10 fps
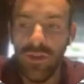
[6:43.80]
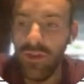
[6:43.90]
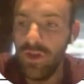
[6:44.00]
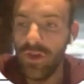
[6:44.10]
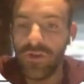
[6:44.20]

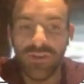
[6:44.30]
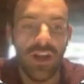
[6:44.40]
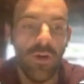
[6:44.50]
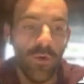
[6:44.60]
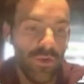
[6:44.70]
one that
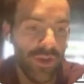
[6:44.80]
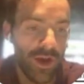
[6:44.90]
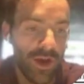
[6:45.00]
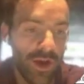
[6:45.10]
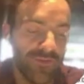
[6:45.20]
looks at all
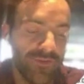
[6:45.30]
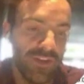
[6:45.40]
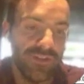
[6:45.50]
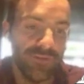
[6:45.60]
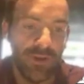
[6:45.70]
the uppers
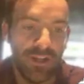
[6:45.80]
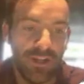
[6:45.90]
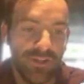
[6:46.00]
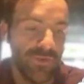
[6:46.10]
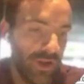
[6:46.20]
versus
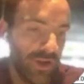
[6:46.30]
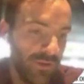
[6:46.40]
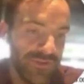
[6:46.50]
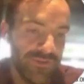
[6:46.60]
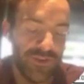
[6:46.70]
bench, or the
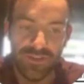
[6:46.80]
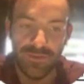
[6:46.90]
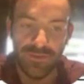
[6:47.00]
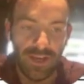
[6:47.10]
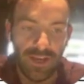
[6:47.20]
lowers
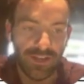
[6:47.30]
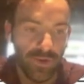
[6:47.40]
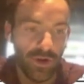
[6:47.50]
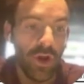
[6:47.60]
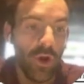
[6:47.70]
versus back
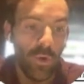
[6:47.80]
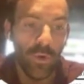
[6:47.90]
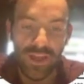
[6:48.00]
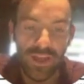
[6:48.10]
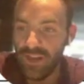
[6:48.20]
squat,
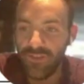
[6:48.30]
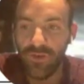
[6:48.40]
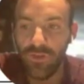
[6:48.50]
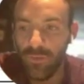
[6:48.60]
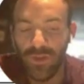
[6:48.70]
or he
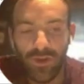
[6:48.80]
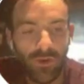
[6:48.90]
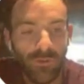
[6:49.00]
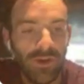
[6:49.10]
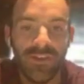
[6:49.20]
has got the one
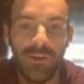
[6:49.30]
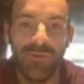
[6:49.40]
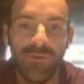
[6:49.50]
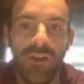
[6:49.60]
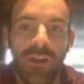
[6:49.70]
that combines
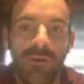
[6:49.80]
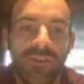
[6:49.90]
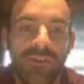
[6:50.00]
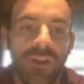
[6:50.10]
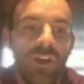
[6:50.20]
uppers and lowers.